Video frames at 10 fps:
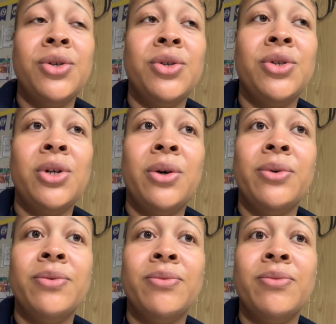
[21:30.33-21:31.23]

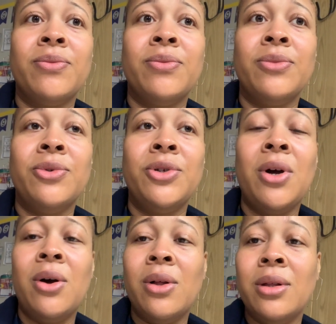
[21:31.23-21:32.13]
So,
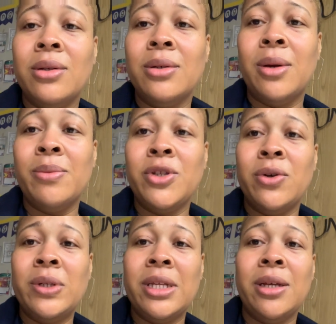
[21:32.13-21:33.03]
y'all, I'm
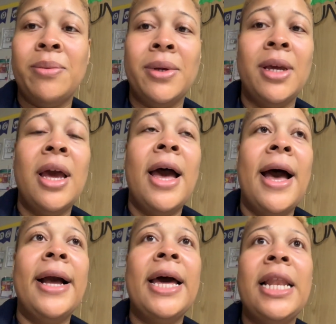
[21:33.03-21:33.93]
so sleepy.
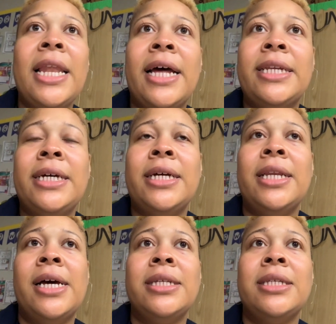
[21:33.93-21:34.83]
I got a lot done
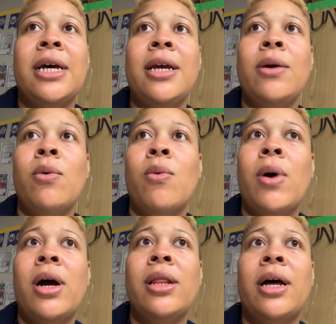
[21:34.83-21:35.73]
last night
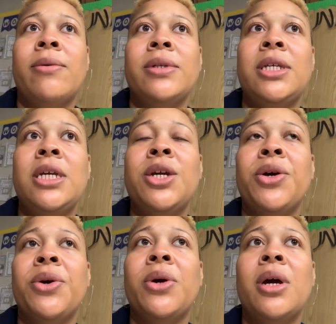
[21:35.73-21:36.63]
while I was
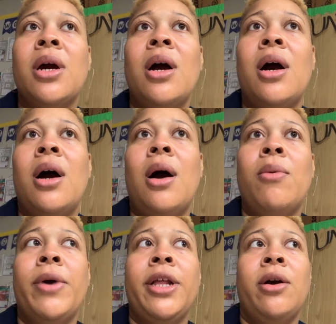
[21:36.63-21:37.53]
here
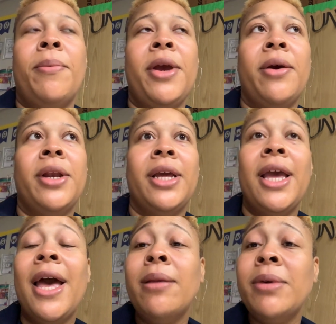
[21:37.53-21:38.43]
waiting on Parent
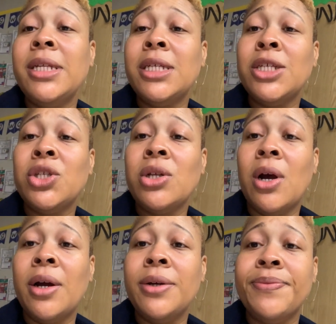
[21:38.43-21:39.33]
Academy to
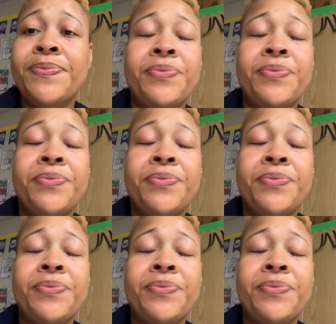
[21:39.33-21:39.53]
start.